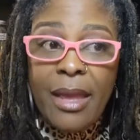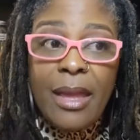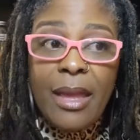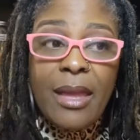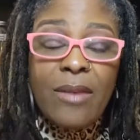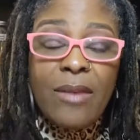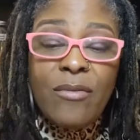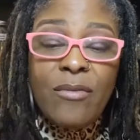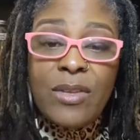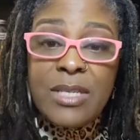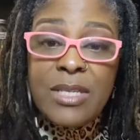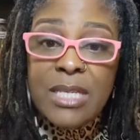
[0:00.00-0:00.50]

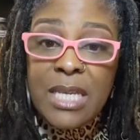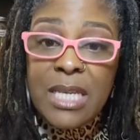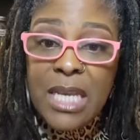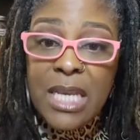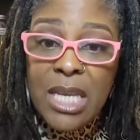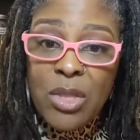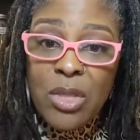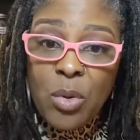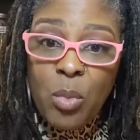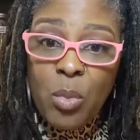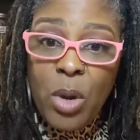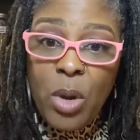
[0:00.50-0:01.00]
If it's
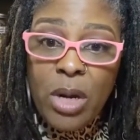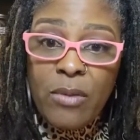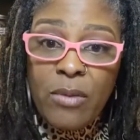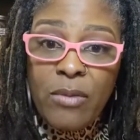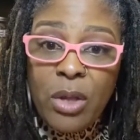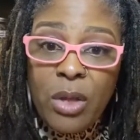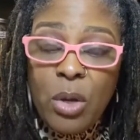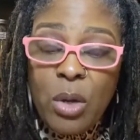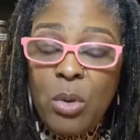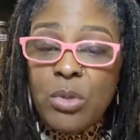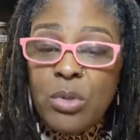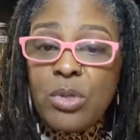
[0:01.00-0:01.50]
neither one of
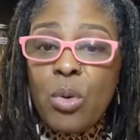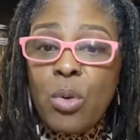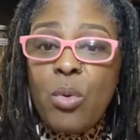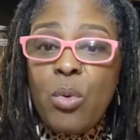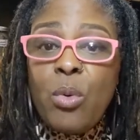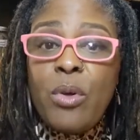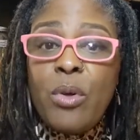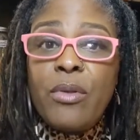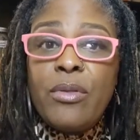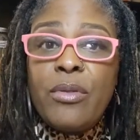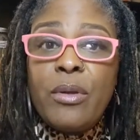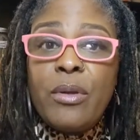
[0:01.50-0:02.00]
those,
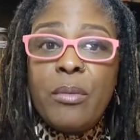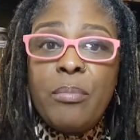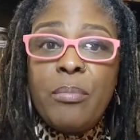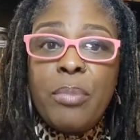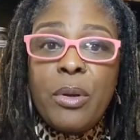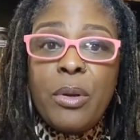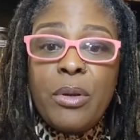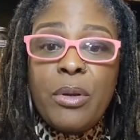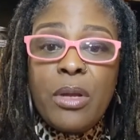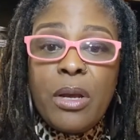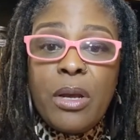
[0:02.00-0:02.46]
or the per,